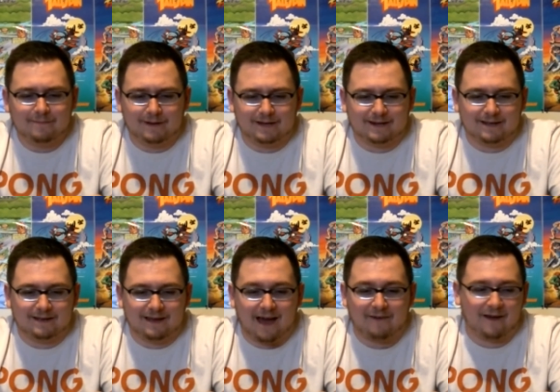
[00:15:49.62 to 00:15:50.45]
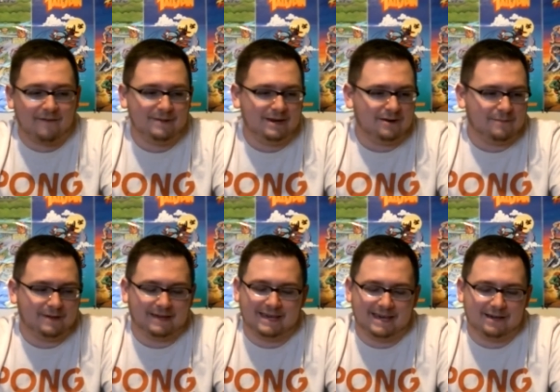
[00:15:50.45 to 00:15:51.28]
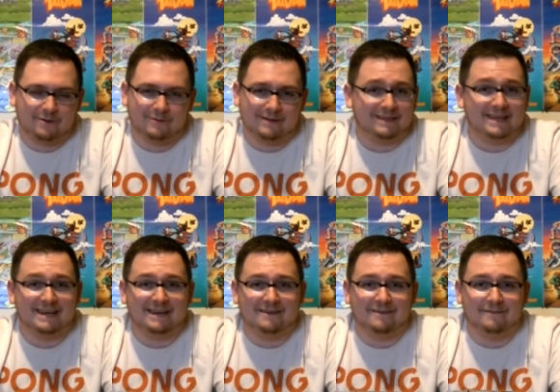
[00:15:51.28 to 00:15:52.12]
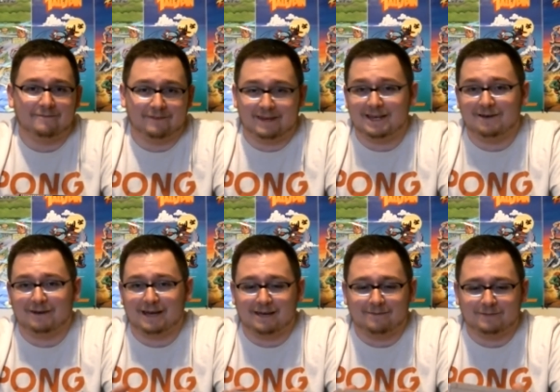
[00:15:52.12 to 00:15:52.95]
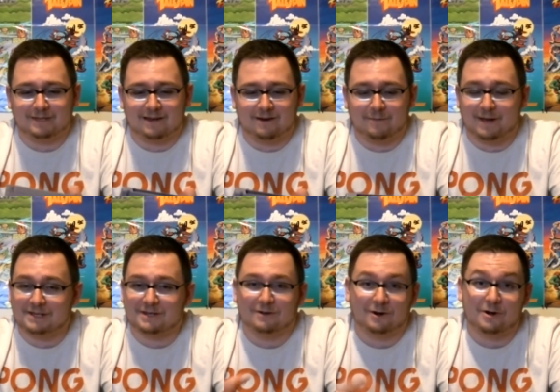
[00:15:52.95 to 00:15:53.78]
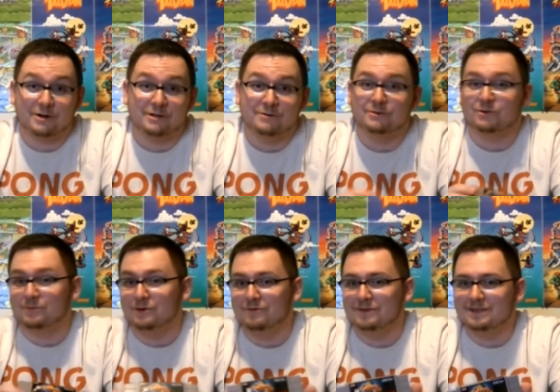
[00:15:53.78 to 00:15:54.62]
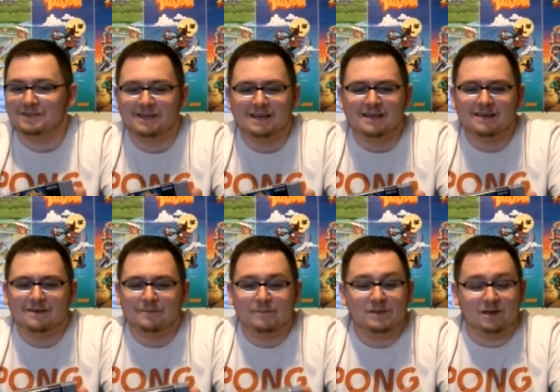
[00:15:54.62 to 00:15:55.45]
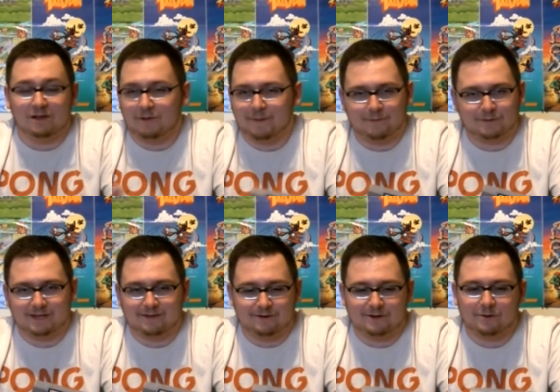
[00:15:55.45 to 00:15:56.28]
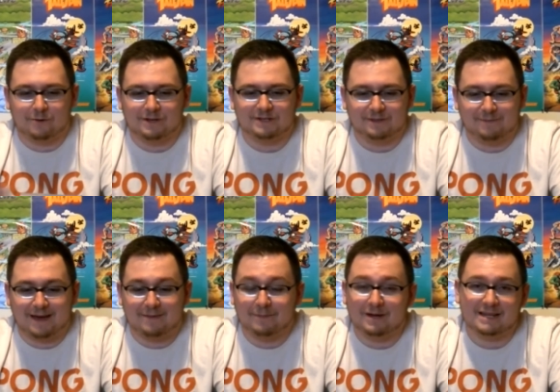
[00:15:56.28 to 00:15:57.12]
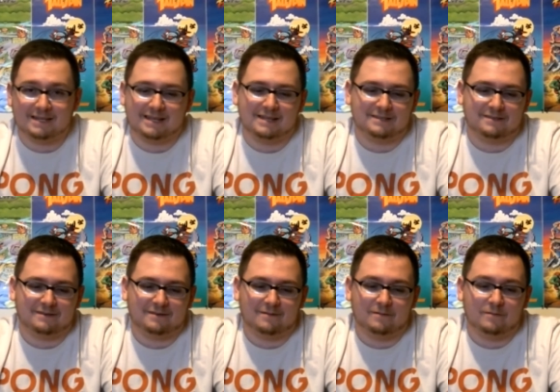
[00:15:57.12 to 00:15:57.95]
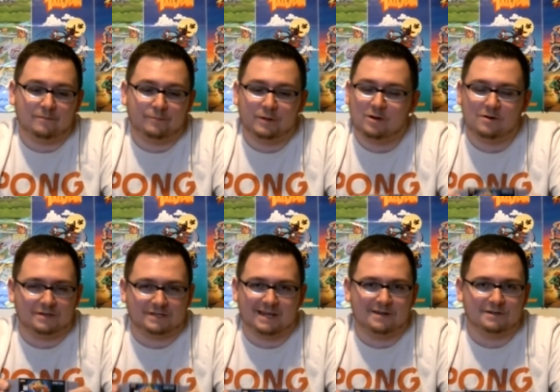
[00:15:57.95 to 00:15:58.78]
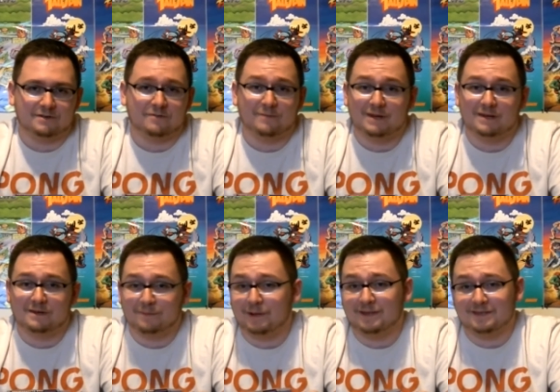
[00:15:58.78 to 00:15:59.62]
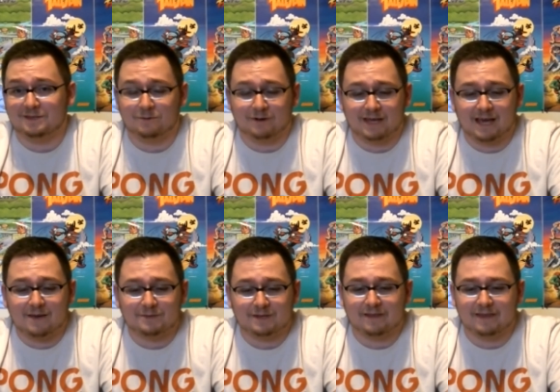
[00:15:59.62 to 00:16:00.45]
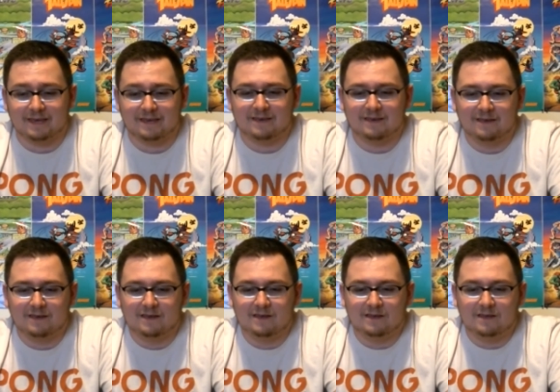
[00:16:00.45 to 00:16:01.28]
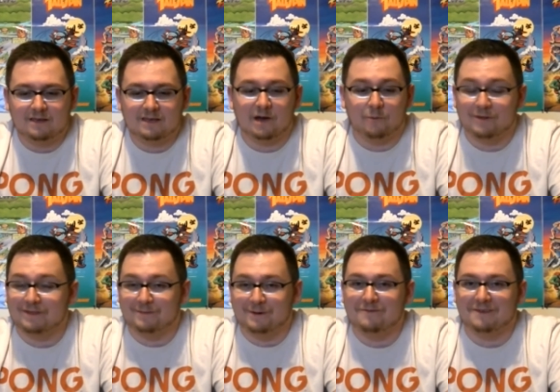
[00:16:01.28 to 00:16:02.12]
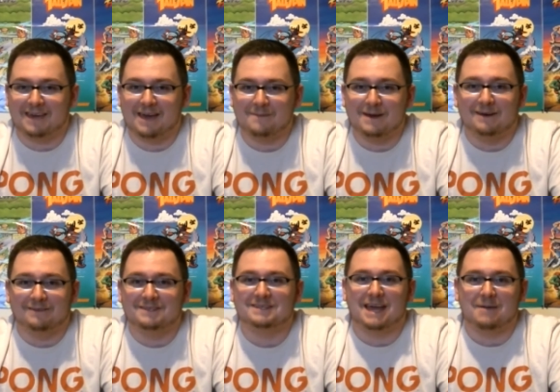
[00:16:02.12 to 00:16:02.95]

But uh, I, have been on a big kick with getting video games that are based on cartoons or movies. You know, a lot of people say they're notoriously bad, but it, it's pure nostalgia for me to play these sort of games I think, you know, when the movie came out, this